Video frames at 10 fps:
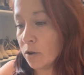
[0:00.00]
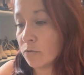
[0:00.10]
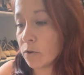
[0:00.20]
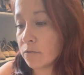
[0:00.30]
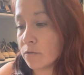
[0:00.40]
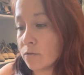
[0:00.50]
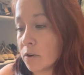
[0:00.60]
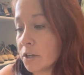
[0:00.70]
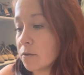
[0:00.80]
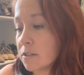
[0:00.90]

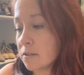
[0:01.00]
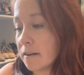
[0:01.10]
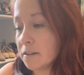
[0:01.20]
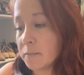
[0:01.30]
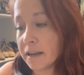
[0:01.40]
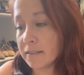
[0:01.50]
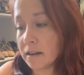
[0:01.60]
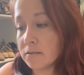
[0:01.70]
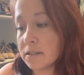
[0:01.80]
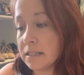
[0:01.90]
You are surrounded by
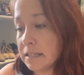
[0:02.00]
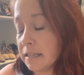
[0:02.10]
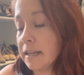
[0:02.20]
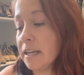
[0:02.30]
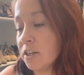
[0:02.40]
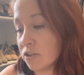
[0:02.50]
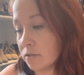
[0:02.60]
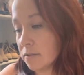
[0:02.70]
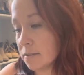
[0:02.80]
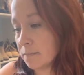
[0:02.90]
1,000
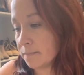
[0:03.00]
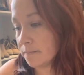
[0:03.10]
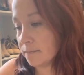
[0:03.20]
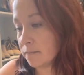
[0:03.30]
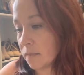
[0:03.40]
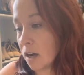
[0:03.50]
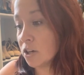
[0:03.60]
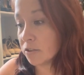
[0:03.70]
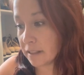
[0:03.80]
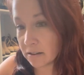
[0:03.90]
angels,
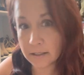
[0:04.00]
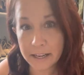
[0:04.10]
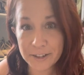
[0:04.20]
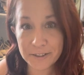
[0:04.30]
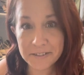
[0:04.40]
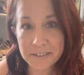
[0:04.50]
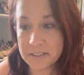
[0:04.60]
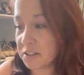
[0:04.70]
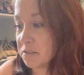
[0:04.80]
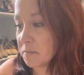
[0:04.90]
100,000 angels,
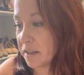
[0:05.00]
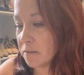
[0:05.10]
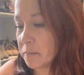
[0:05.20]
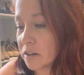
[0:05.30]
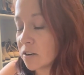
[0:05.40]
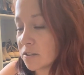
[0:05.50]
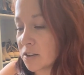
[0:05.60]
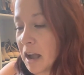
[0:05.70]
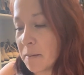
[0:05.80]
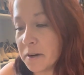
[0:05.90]
excuse me. Miracles
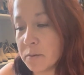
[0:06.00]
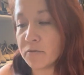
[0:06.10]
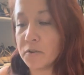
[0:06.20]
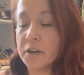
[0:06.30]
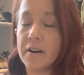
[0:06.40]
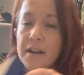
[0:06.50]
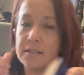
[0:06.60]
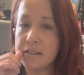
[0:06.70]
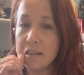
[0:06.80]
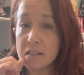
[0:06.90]
are happening before your
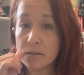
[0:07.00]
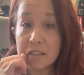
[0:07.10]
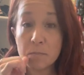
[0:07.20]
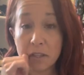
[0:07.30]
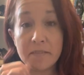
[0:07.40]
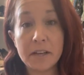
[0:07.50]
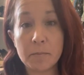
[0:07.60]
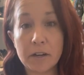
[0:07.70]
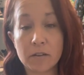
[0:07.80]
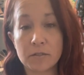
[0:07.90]
eyes. So it is believing in
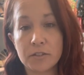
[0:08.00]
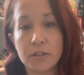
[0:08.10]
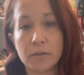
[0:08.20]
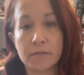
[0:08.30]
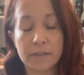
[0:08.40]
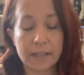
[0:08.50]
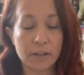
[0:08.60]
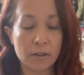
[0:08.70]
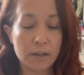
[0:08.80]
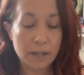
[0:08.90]
miracles too. If like
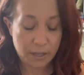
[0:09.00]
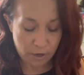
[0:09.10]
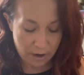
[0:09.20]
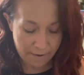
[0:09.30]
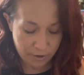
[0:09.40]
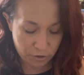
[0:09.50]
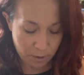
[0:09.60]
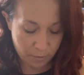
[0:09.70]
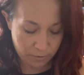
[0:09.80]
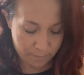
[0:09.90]
you're having
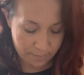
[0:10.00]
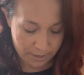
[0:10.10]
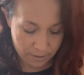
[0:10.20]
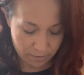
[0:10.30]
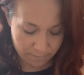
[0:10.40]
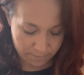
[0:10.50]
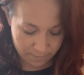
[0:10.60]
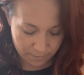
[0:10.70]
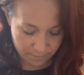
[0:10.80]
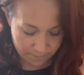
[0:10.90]
trouble, you know,
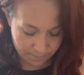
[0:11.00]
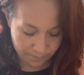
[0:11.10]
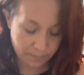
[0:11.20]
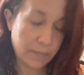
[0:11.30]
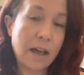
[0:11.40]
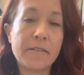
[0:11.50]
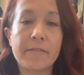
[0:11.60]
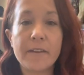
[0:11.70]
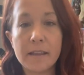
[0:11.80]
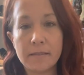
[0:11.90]
having
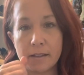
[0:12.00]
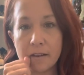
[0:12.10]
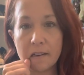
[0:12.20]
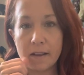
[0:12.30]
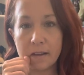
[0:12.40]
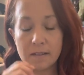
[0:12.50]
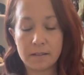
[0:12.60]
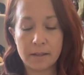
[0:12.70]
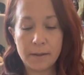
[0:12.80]
faith and